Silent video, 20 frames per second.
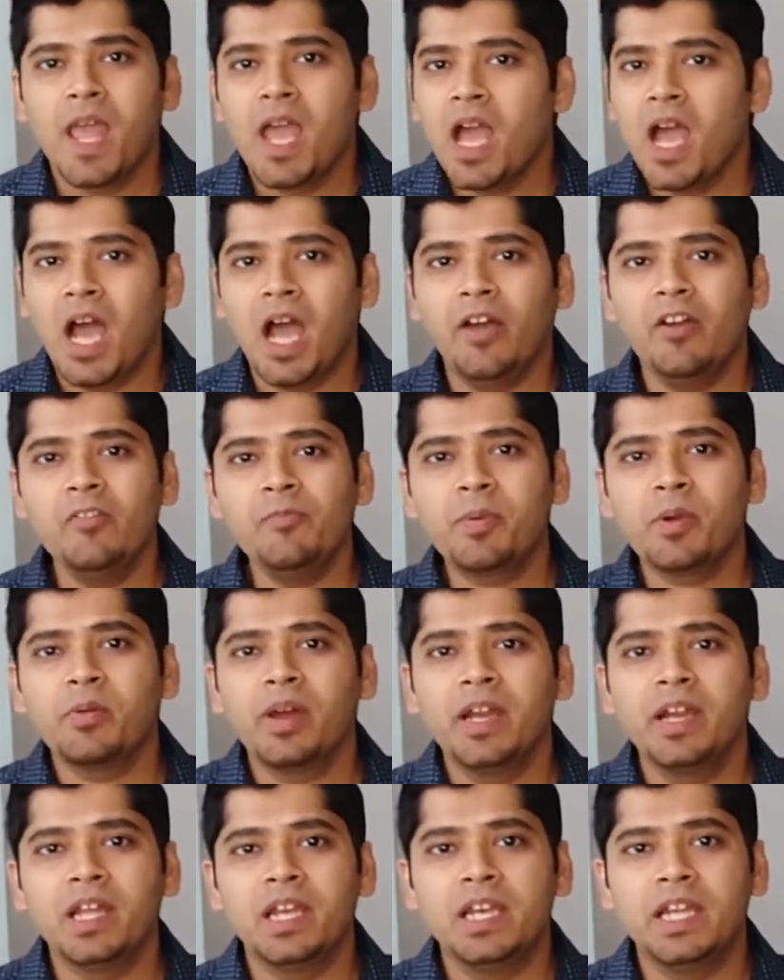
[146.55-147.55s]
I will
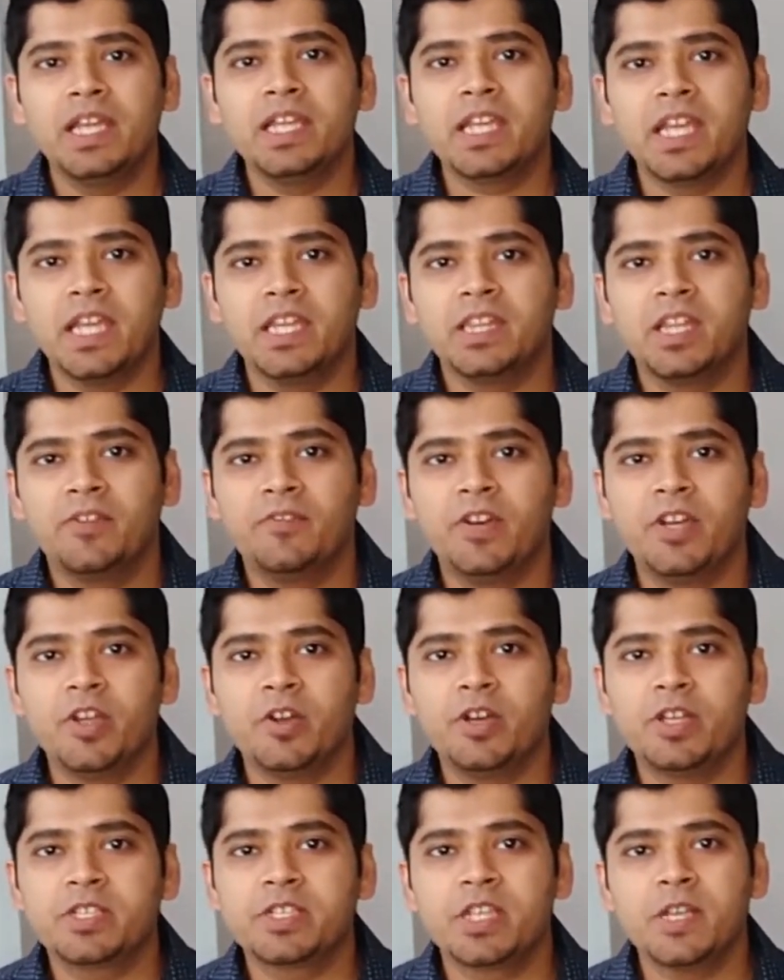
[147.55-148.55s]
provide a link in the
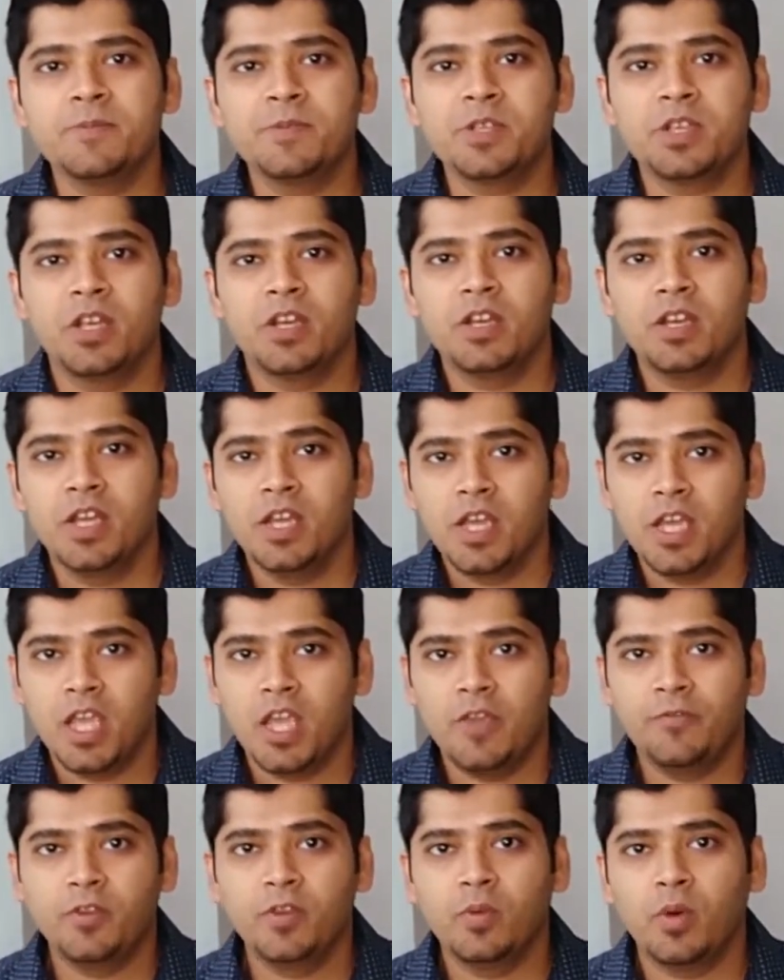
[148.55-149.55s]
video description
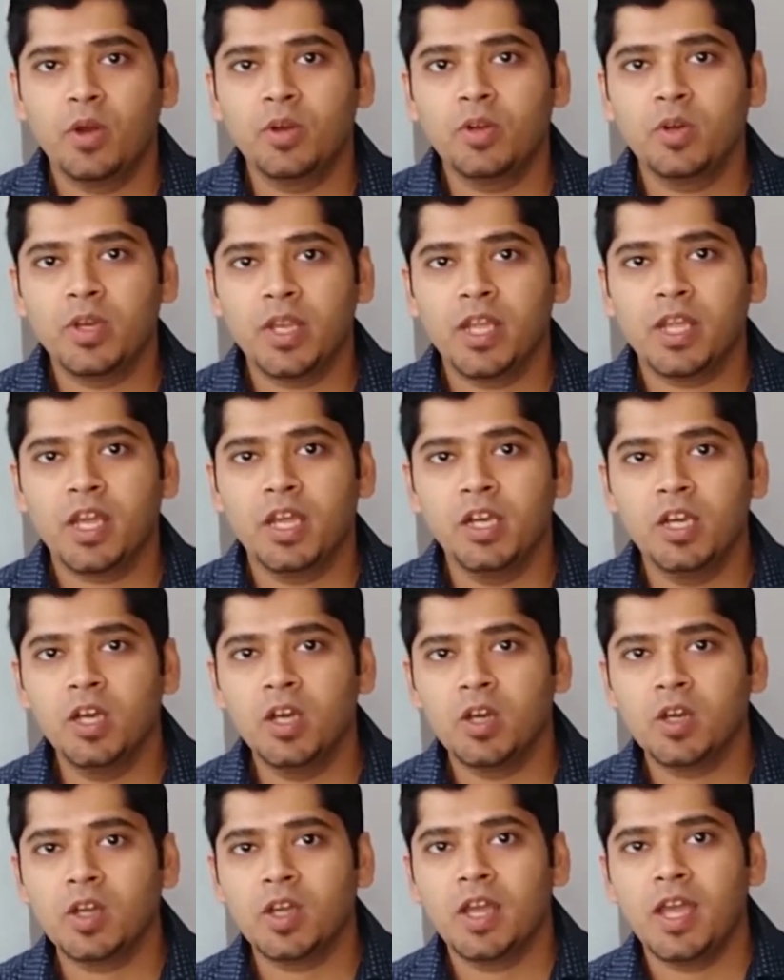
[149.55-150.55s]
if you want to take a
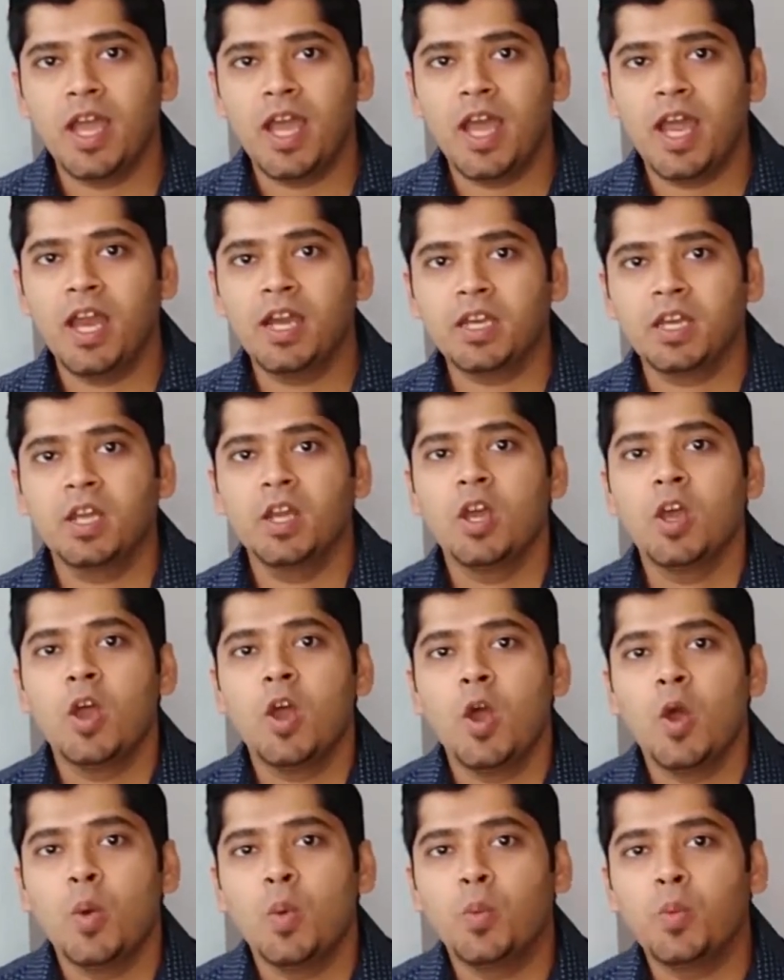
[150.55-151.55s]
look at
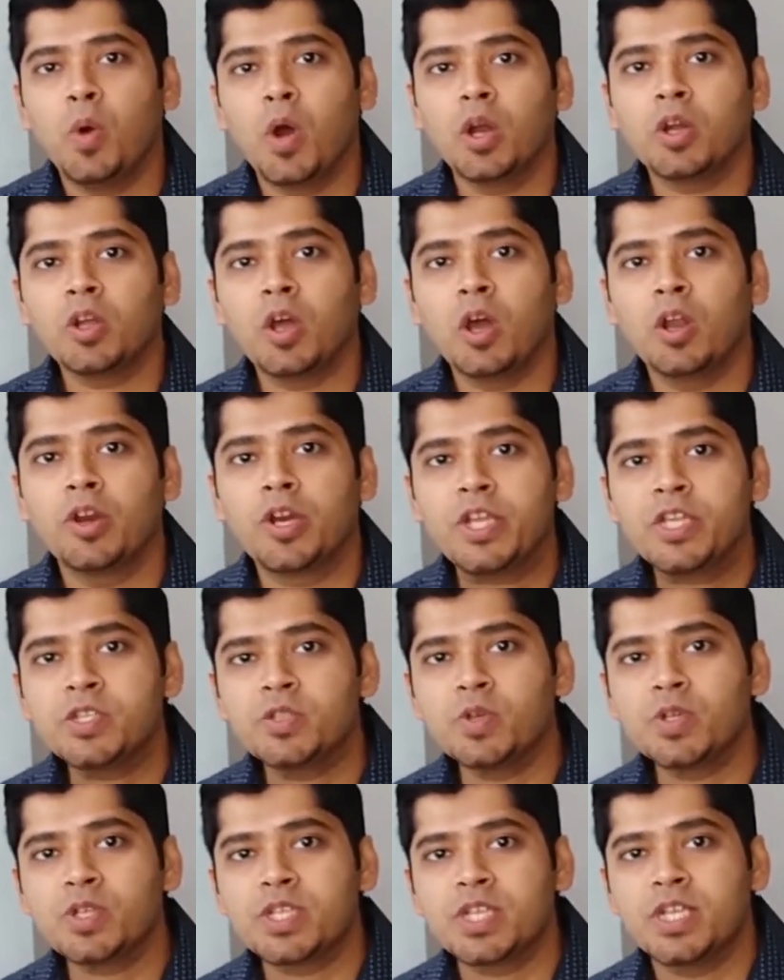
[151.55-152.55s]
what all
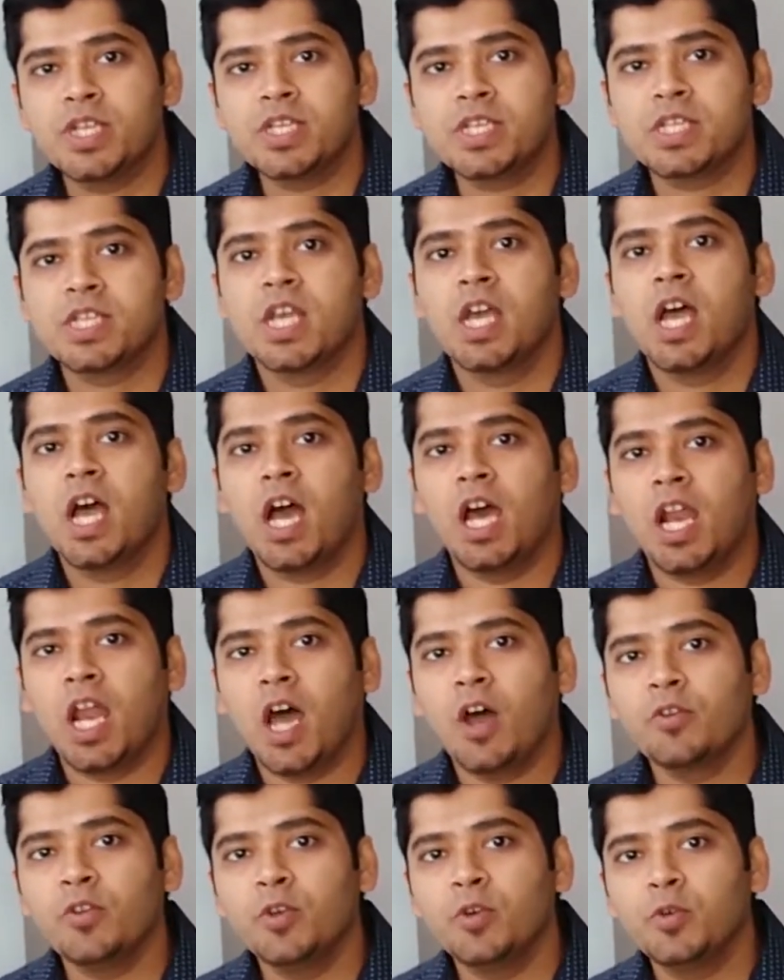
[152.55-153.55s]
resources
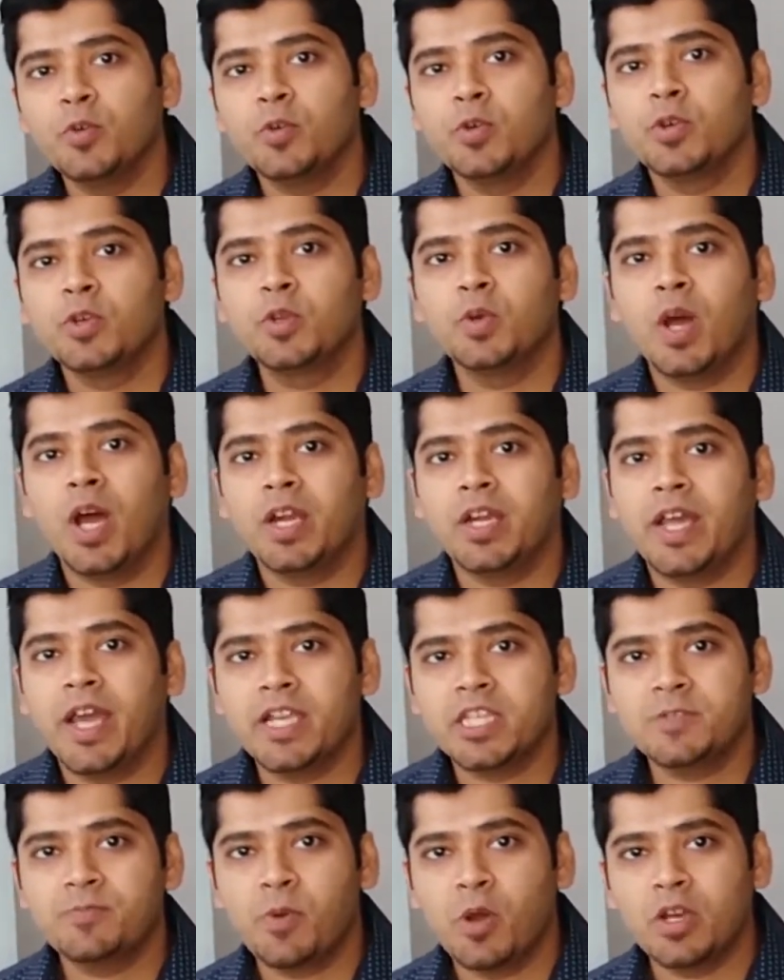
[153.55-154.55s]
allow you to
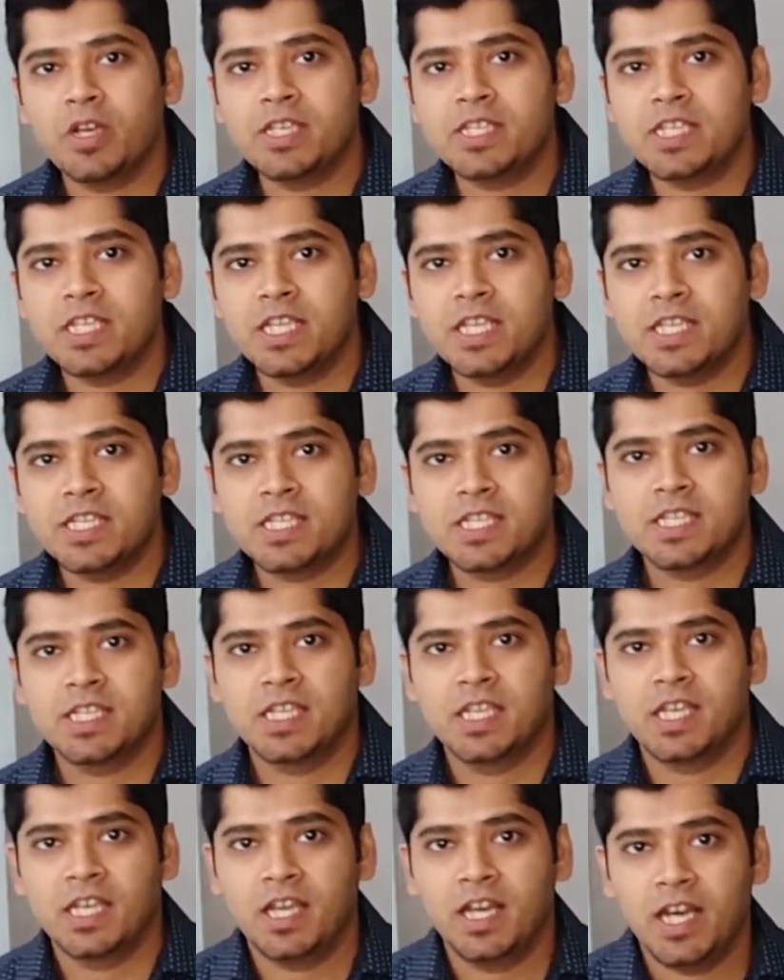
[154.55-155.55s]
attach
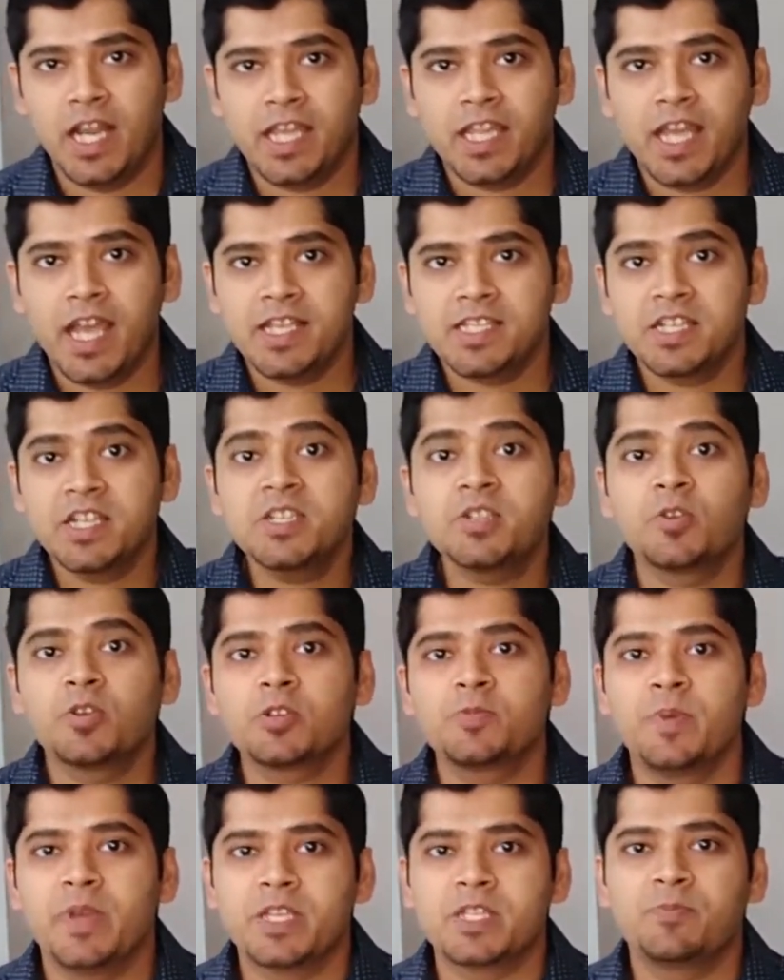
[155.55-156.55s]
policies like as
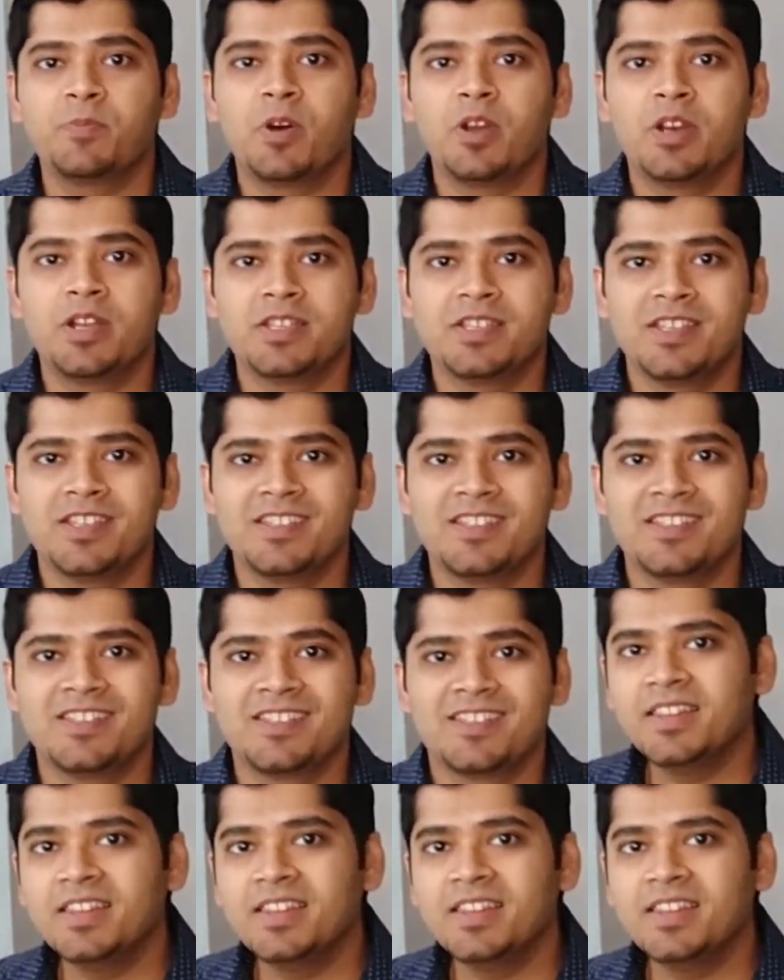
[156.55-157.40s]
resource-based policies.